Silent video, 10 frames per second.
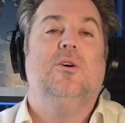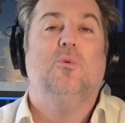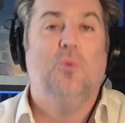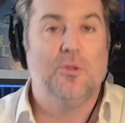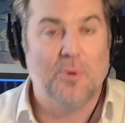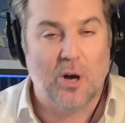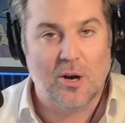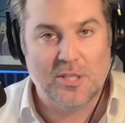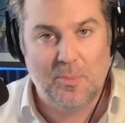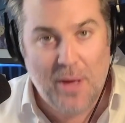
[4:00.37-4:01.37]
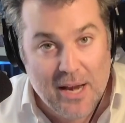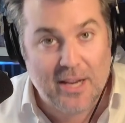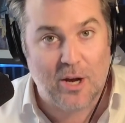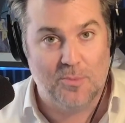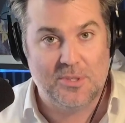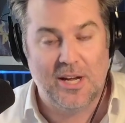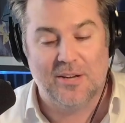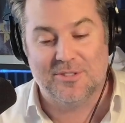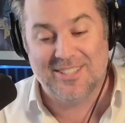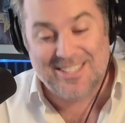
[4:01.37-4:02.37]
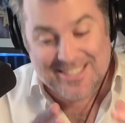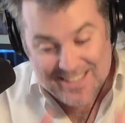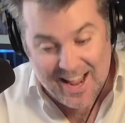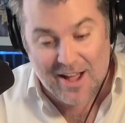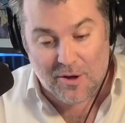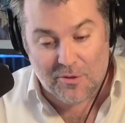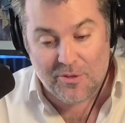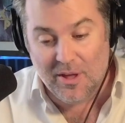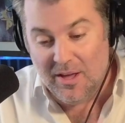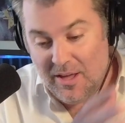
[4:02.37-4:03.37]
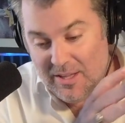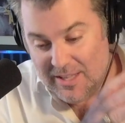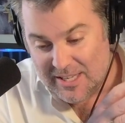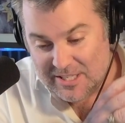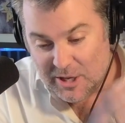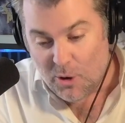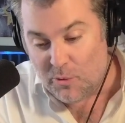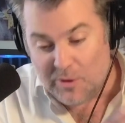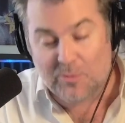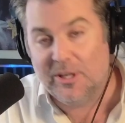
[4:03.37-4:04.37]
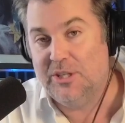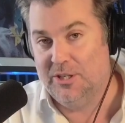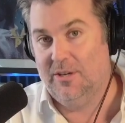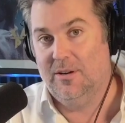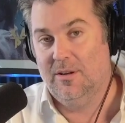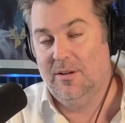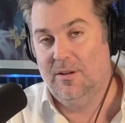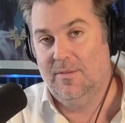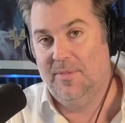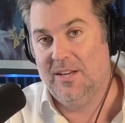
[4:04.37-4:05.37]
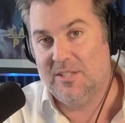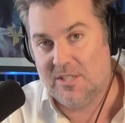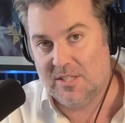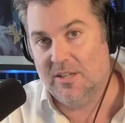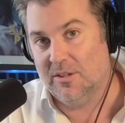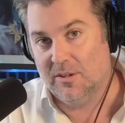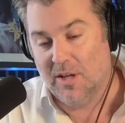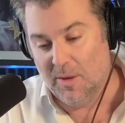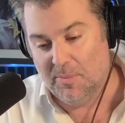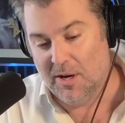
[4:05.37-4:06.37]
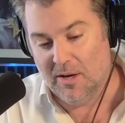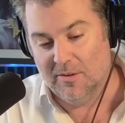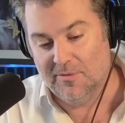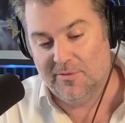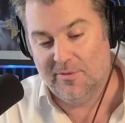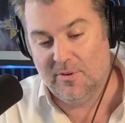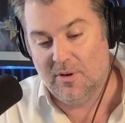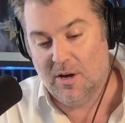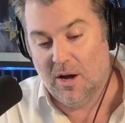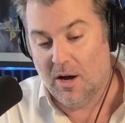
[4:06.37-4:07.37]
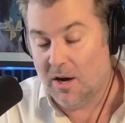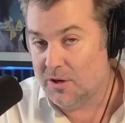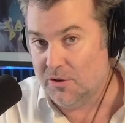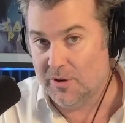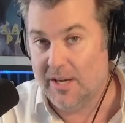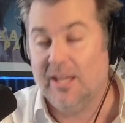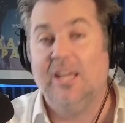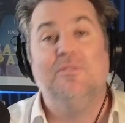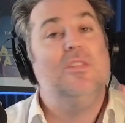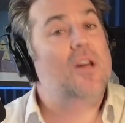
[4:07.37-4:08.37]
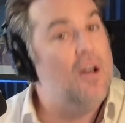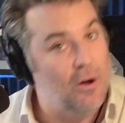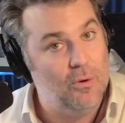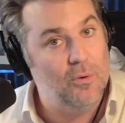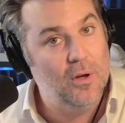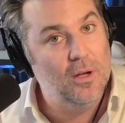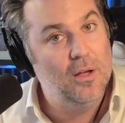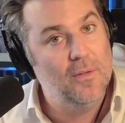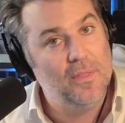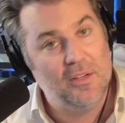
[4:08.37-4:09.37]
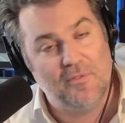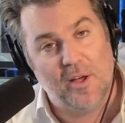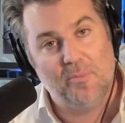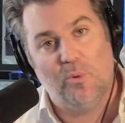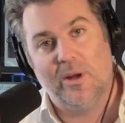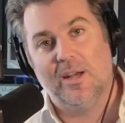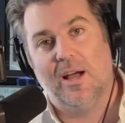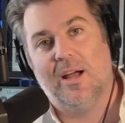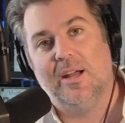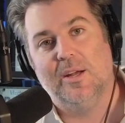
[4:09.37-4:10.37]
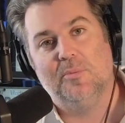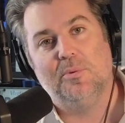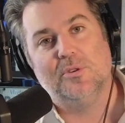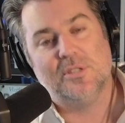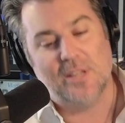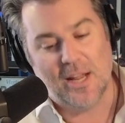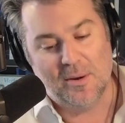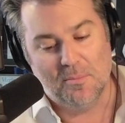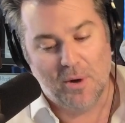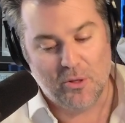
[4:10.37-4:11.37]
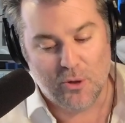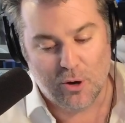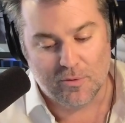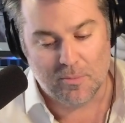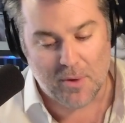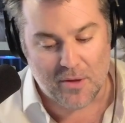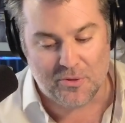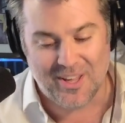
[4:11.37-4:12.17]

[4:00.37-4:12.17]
With regards to the pending home sales, the South is the only region that is still above 100, even though they fell 0.9% month over month.